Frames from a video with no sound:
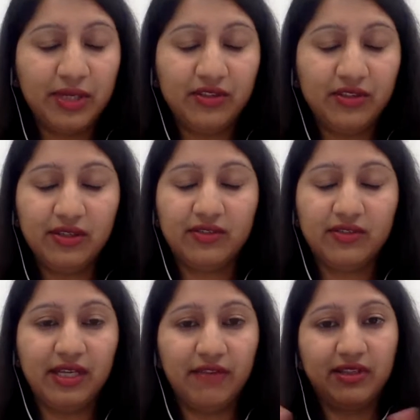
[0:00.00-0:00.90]
so in
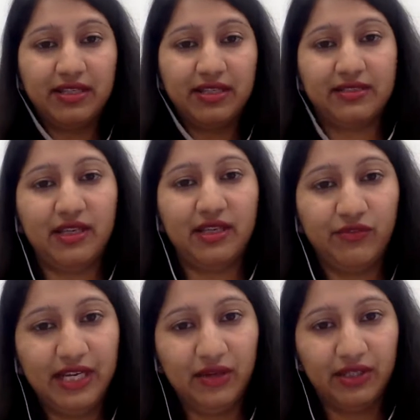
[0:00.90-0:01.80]
Material Design, everything
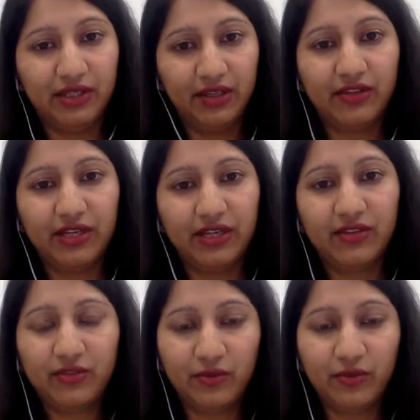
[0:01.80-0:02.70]
is kind of laid out in a
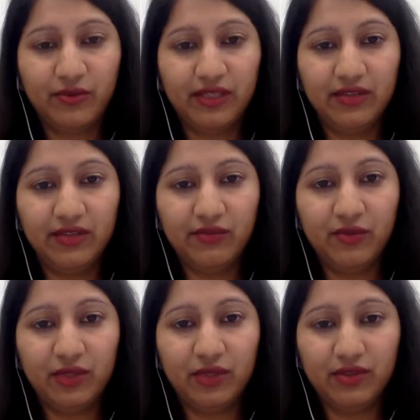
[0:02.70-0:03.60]
grid. So
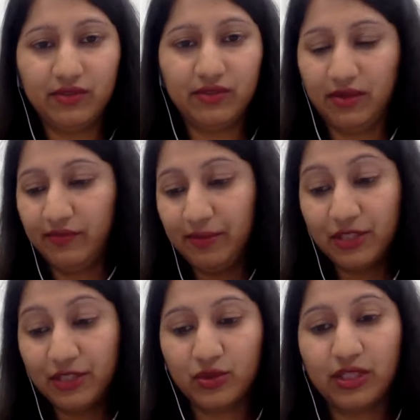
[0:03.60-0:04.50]
we
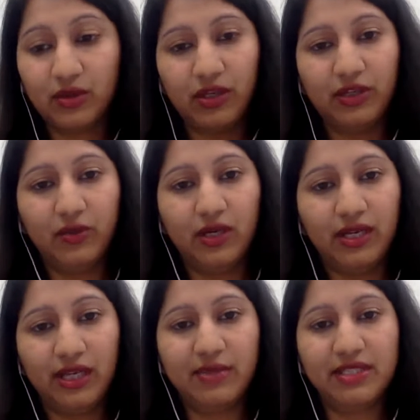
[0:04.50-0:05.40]
made sure that all our
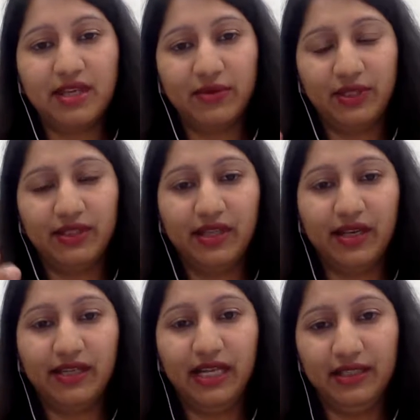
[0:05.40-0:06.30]
UI elements are
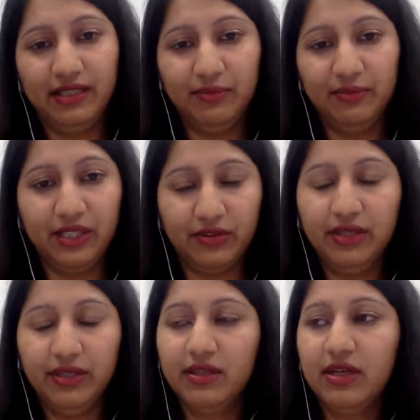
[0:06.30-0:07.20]
within that 8 dp
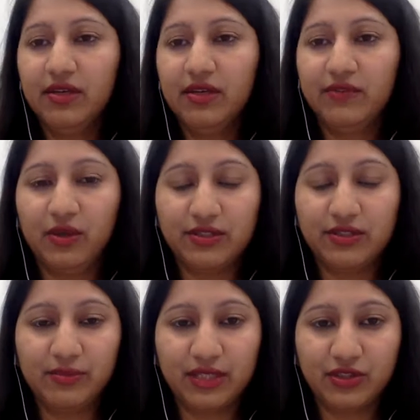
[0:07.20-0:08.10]
grid. We
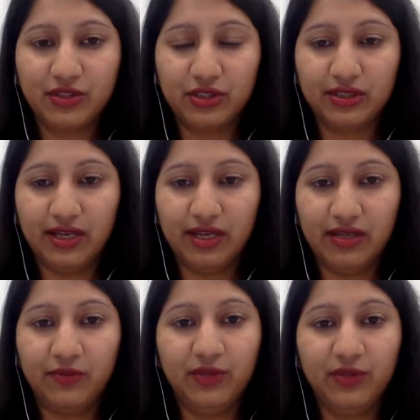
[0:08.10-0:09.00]
also make sure
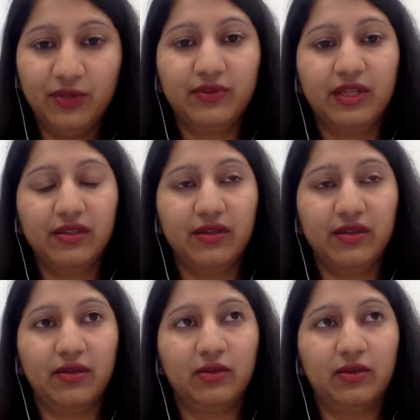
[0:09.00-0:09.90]
that we're using
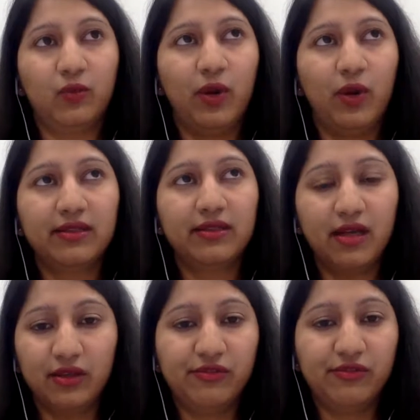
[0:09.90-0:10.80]
the one
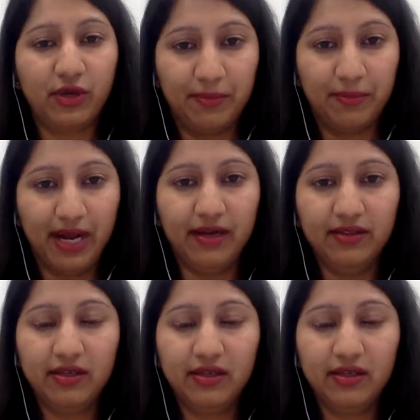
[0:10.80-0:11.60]
color for our brand